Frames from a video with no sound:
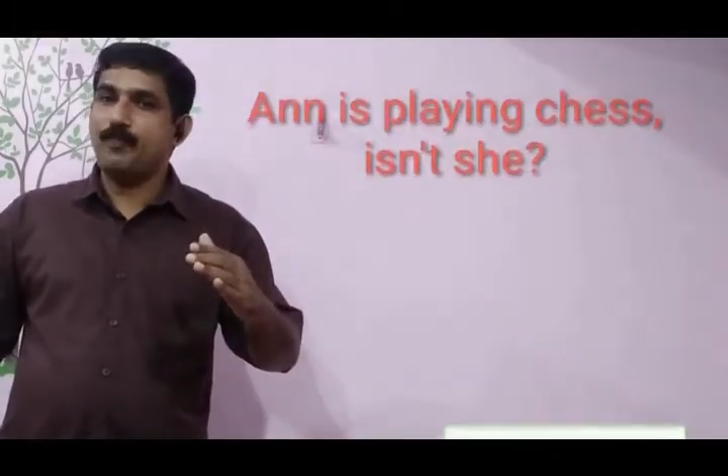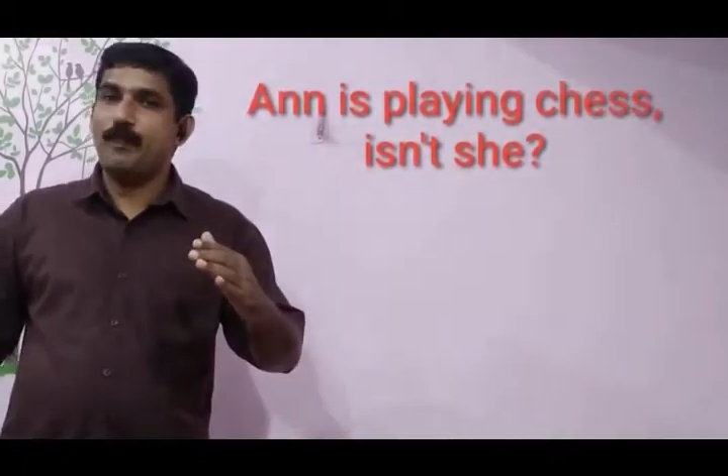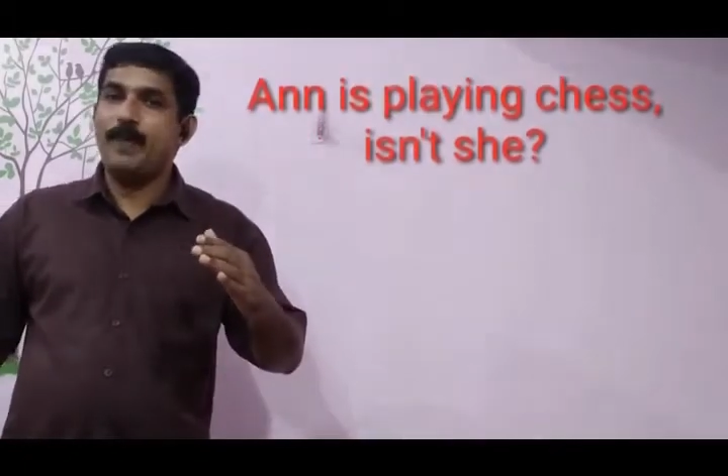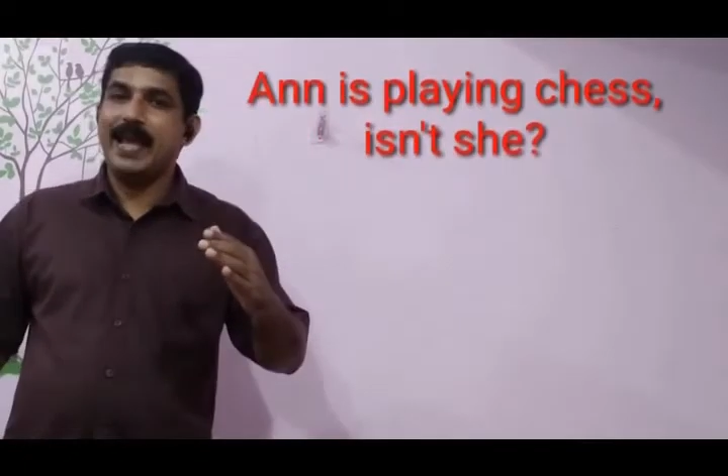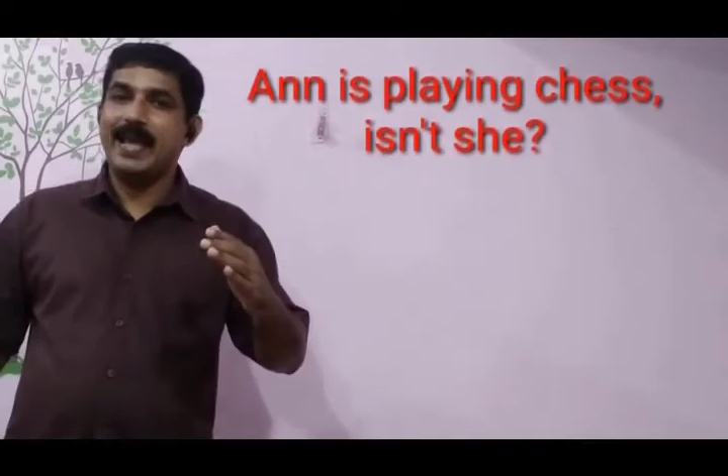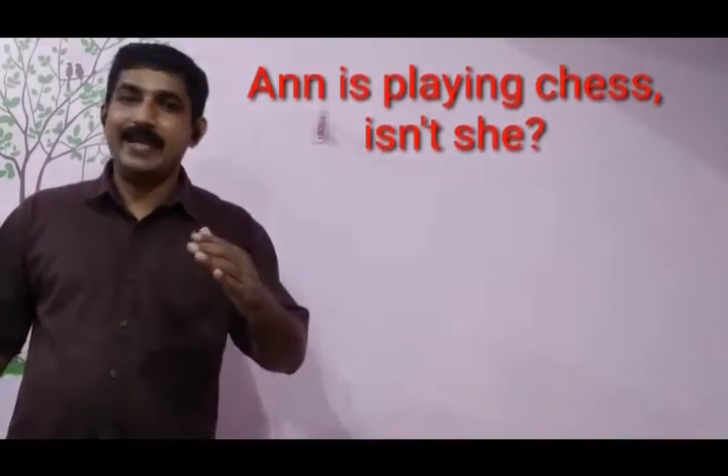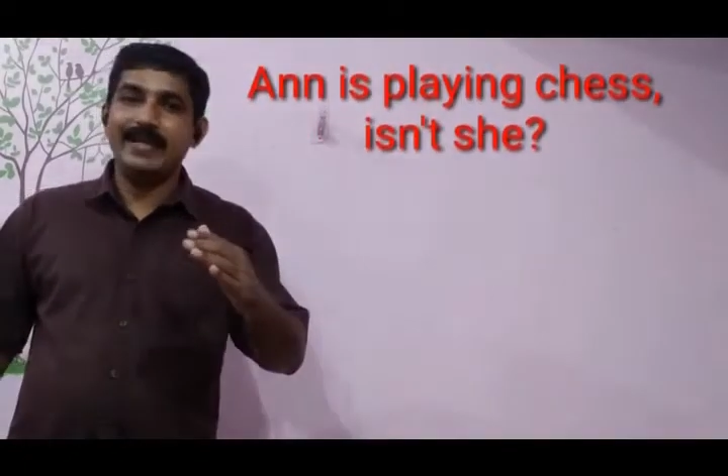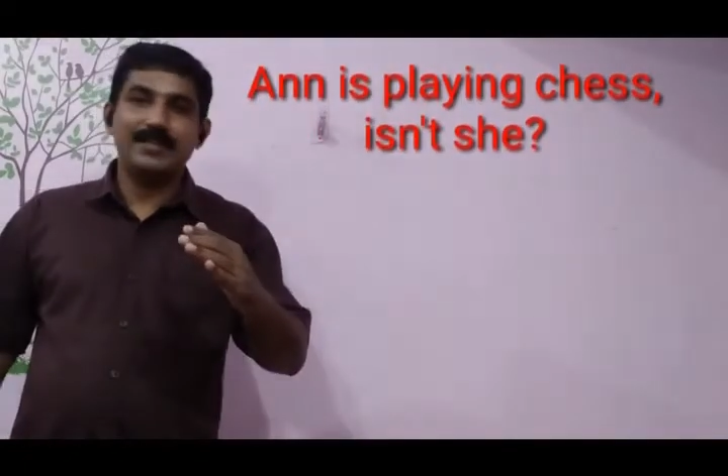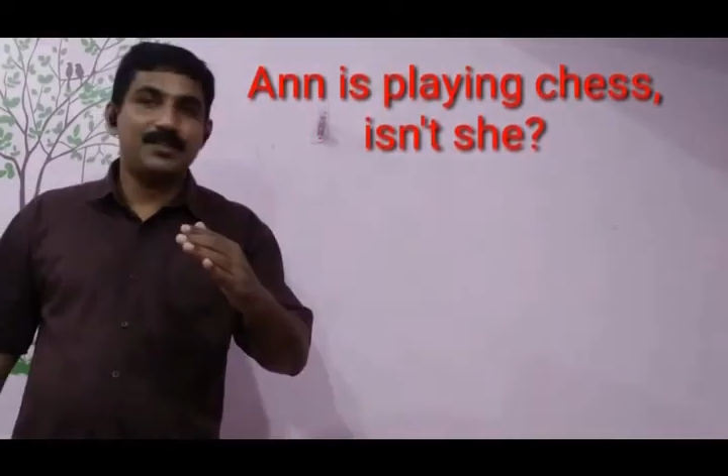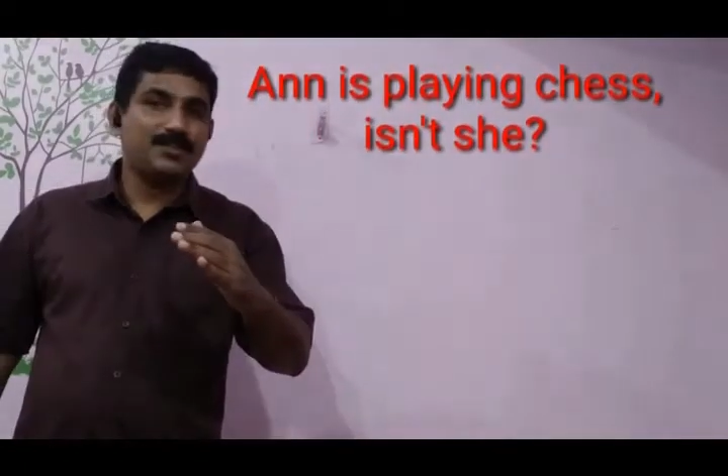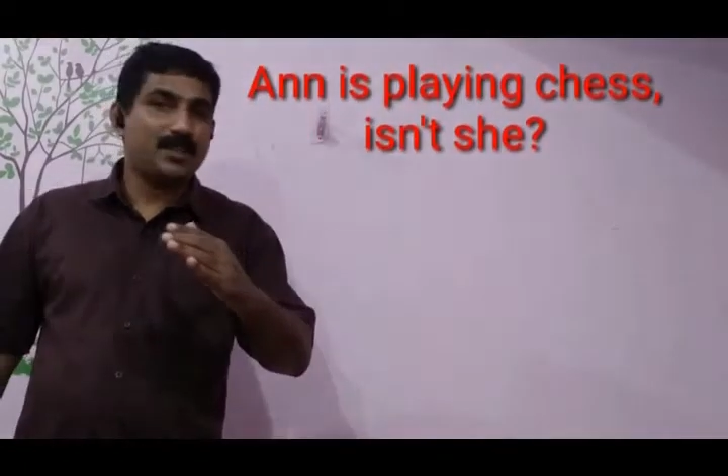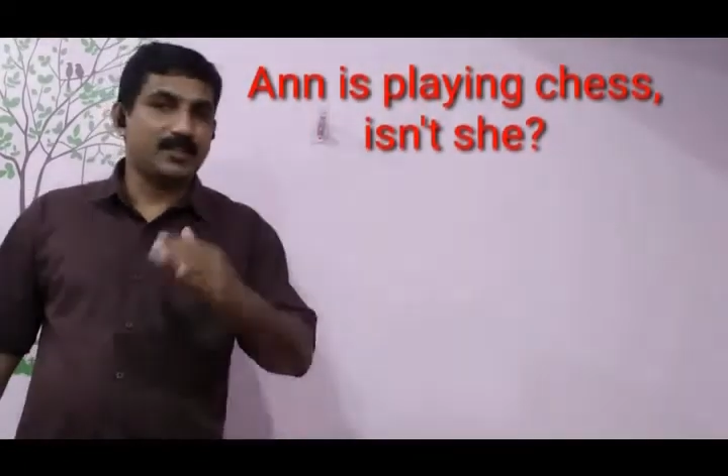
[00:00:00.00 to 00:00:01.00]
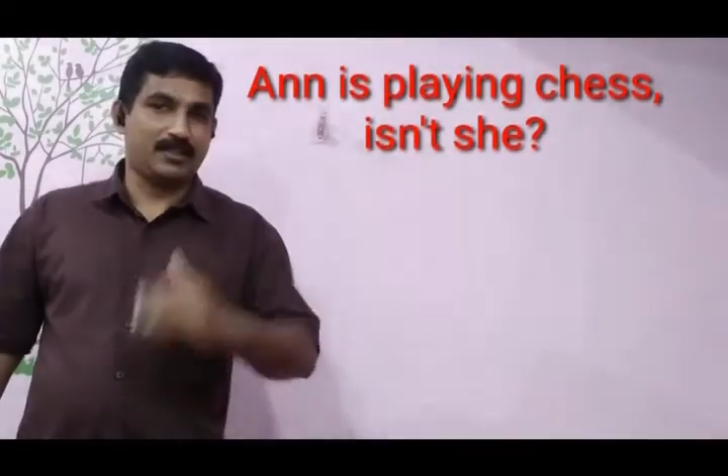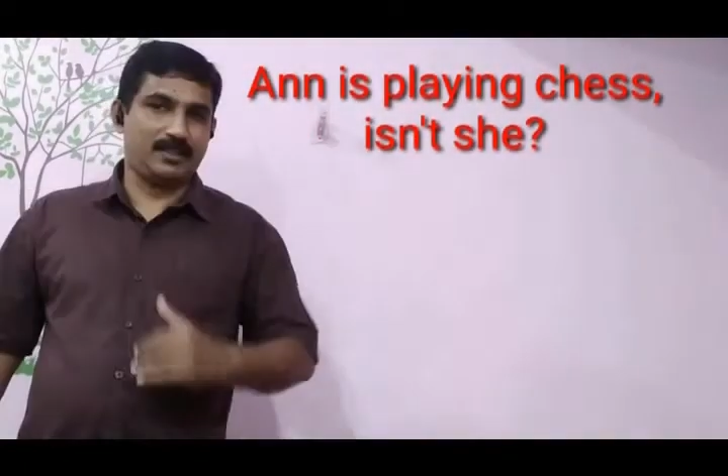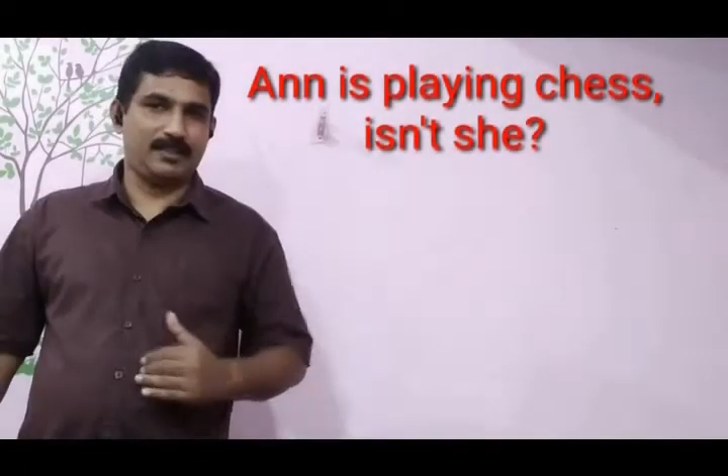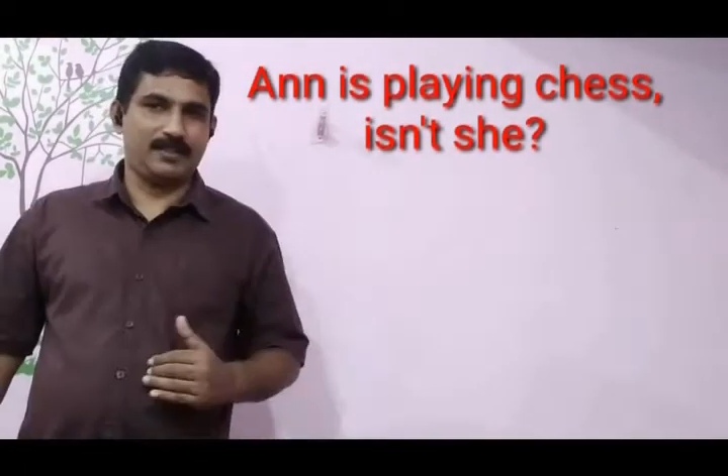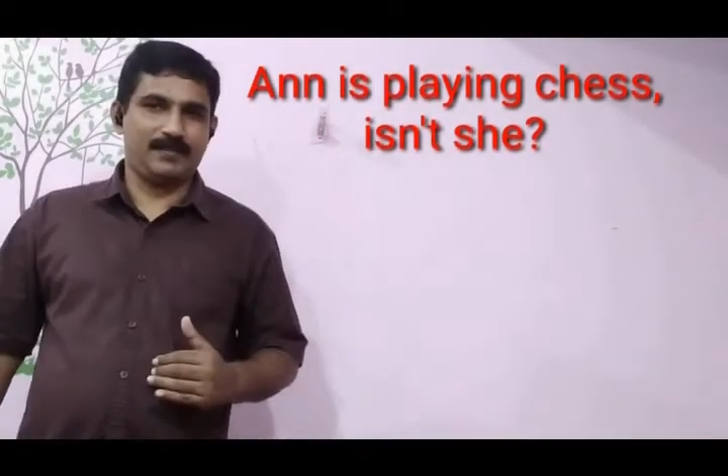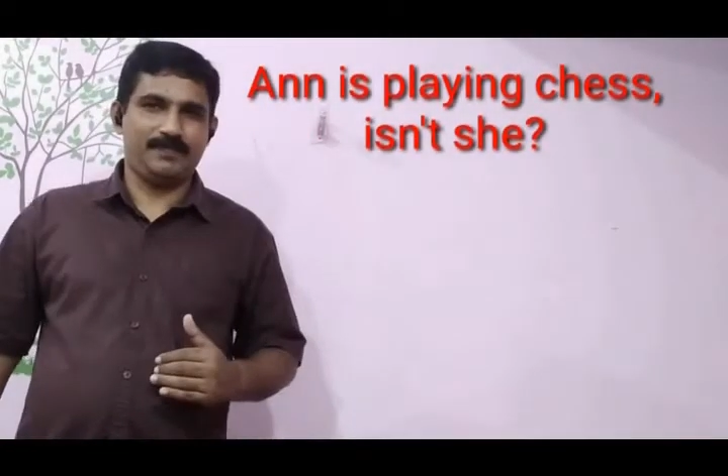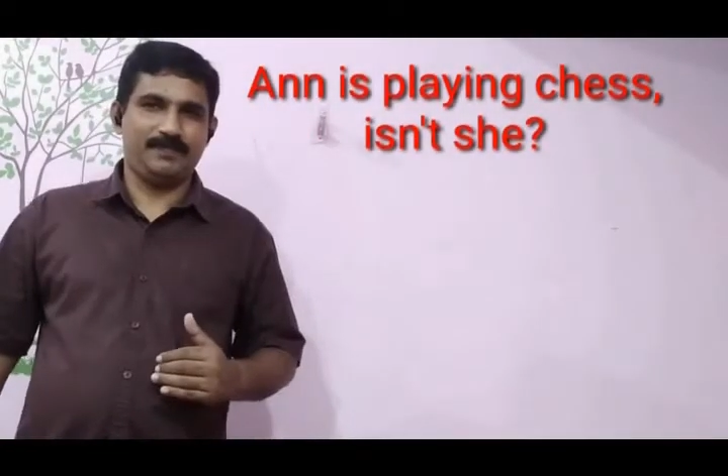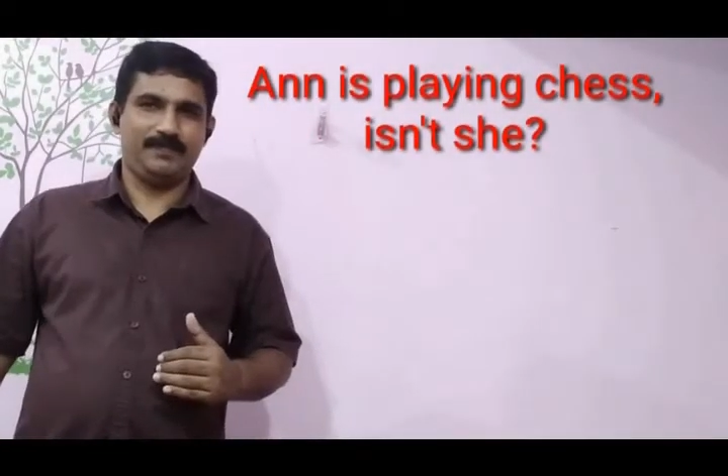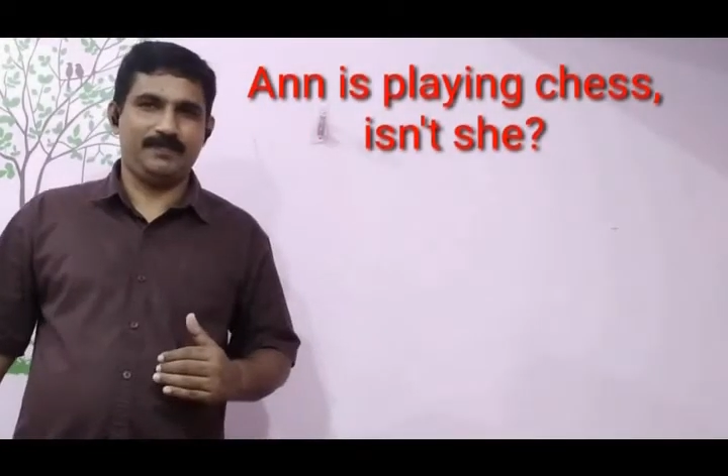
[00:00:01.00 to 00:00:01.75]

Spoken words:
playing chess.